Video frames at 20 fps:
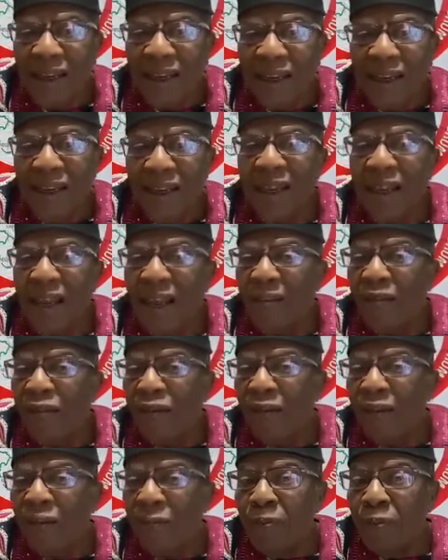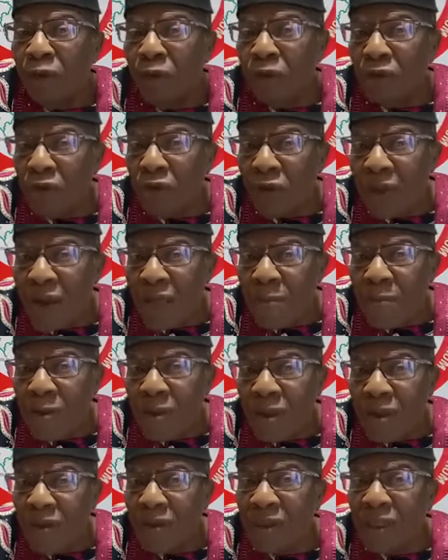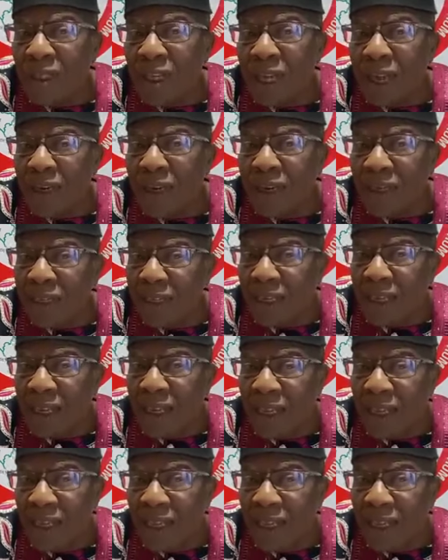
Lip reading: they have proscribed Christianity.